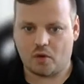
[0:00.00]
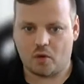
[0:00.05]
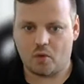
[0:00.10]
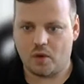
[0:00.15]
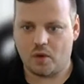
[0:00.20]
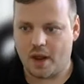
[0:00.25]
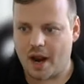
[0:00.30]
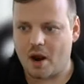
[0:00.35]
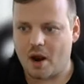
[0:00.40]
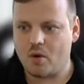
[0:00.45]
so
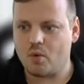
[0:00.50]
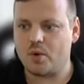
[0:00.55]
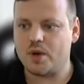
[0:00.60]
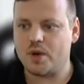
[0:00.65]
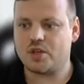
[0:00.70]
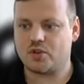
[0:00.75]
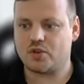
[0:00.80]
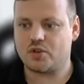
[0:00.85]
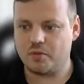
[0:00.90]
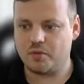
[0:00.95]
now
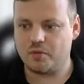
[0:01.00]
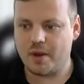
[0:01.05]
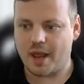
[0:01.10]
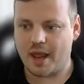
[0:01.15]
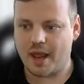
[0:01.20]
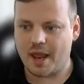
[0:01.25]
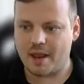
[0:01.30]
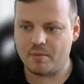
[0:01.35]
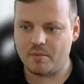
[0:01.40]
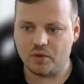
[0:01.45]
we should
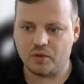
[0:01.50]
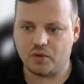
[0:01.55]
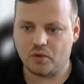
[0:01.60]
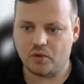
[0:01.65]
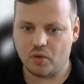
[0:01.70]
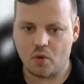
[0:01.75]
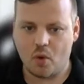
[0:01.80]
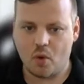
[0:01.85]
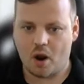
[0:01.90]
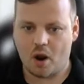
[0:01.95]
be able
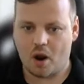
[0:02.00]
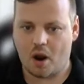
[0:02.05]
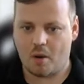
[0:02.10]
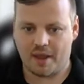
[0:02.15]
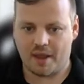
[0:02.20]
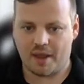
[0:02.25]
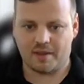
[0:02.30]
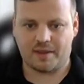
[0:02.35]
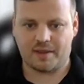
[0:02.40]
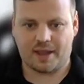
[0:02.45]

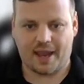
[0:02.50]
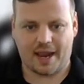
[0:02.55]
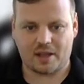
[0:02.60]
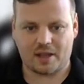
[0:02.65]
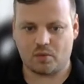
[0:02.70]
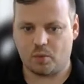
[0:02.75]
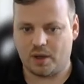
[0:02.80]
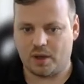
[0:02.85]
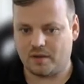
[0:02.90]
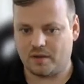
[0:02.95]
to
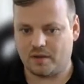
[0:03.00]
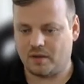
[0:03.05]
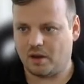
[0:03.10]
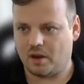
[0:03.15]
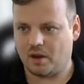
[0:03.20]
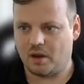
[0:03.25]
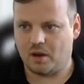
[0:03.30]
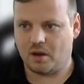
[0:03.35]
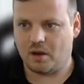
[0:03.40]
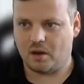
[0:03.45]
interact with
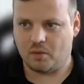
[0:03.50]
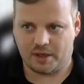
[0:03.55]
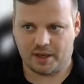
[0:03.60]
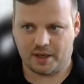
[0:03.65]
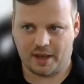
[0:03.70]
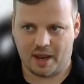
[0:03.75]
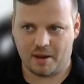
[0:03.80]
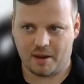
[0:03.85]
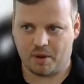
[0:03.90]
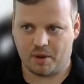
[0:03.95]

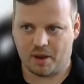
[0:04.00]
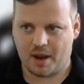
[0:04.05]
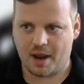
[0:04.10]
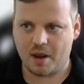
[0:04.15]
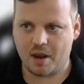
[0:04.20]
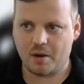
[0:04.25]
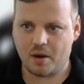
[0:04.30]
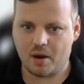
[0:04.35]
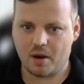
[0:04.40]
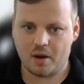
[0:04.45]
the
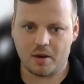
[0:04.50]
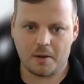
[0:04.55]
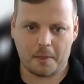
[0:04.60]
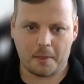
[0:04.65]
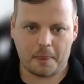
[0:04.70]
API.